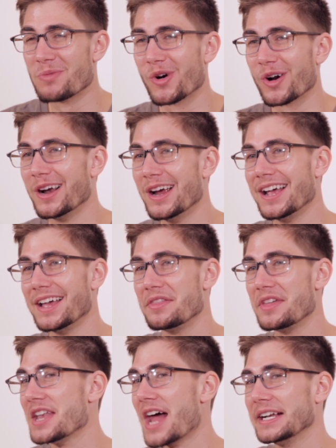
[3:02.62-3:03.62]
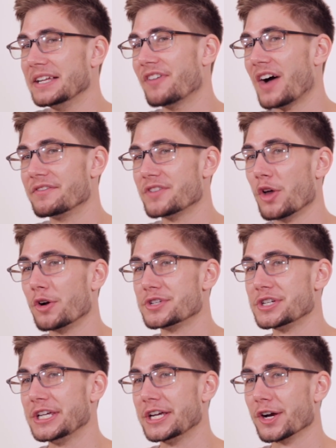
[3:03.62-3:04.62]
more than $95
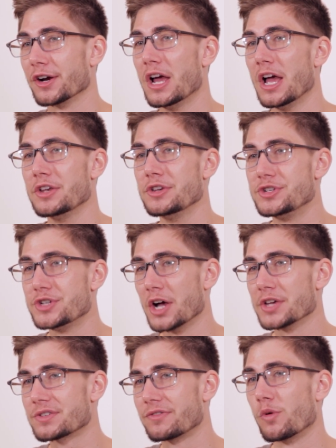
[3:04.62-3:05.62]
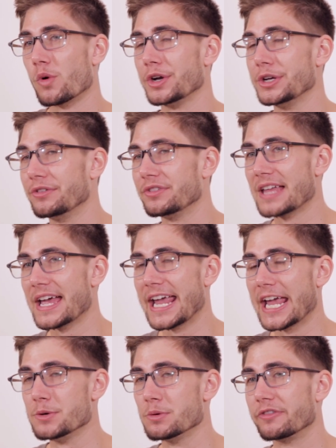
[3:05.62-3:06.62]
a year just for using that
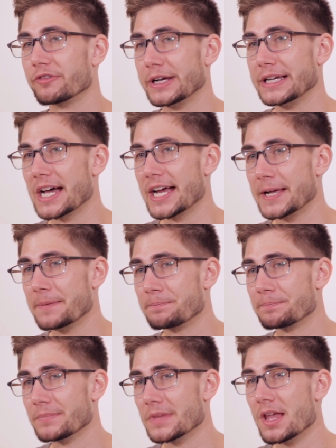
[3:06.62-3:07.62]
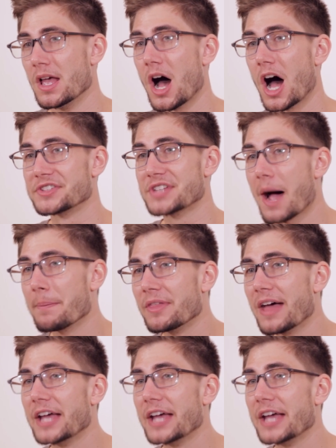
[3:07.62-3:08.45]
annual free night. On top of